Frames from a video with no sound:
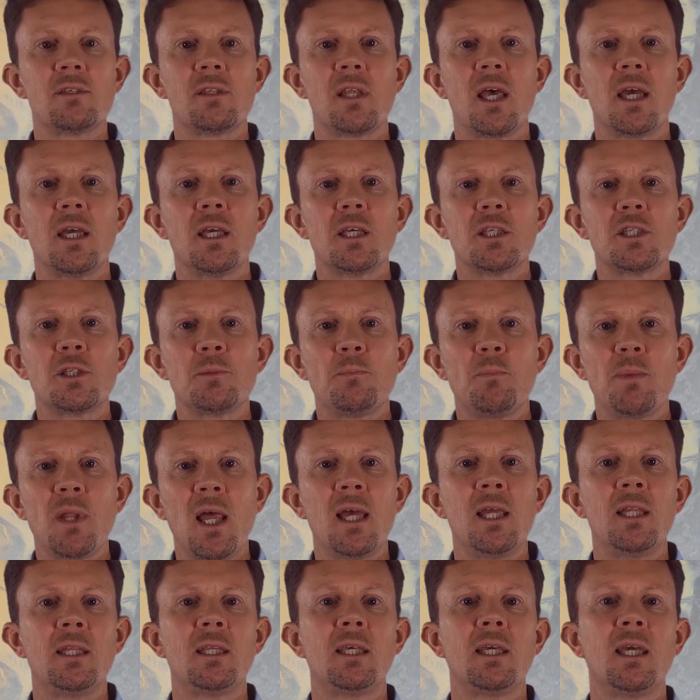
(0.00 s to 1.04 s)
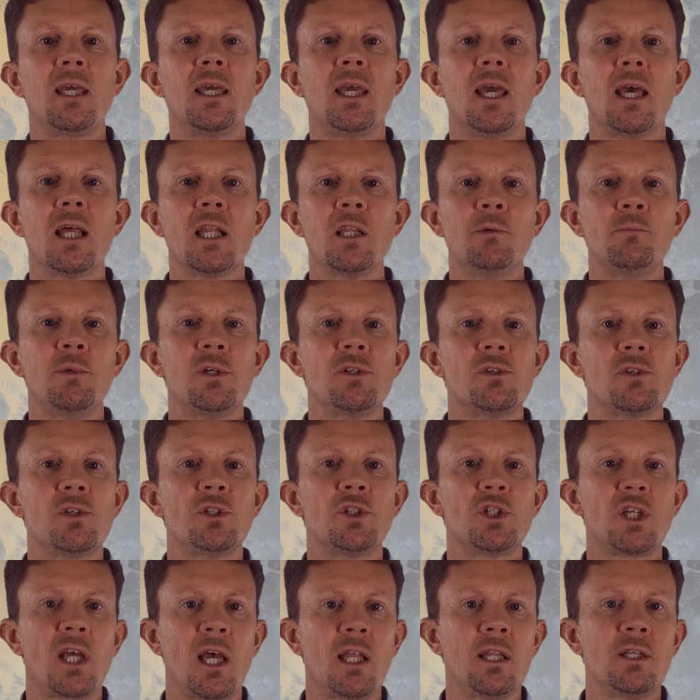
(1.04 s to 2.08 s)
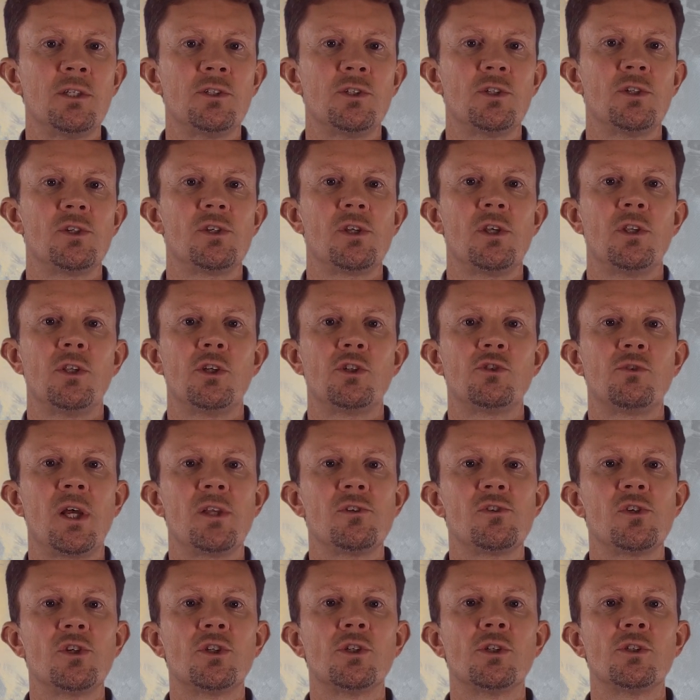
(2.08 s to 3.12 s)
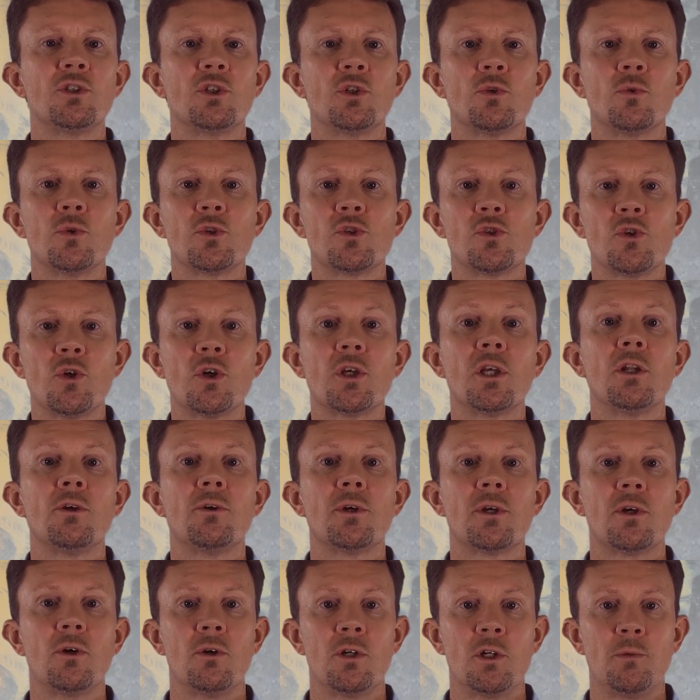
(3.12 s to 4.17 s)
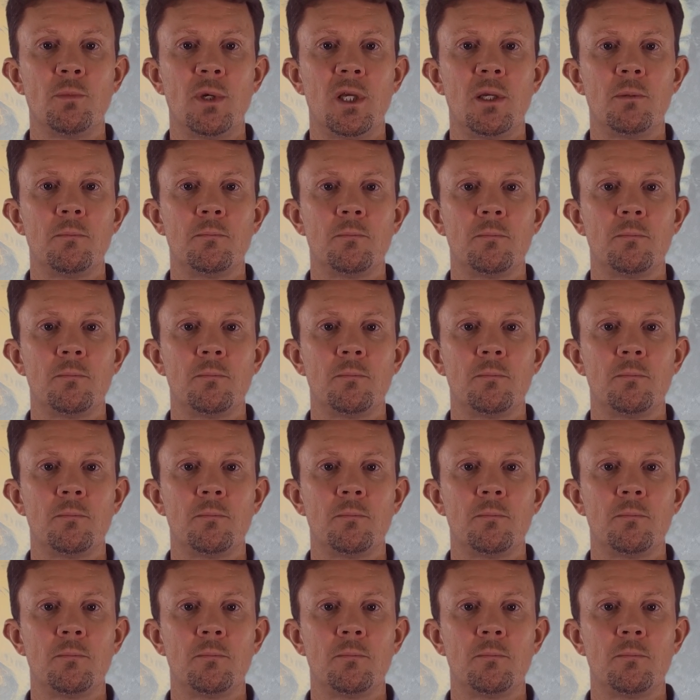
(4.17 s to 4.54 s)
they explain key elements and challenges in the transition to a circular economy.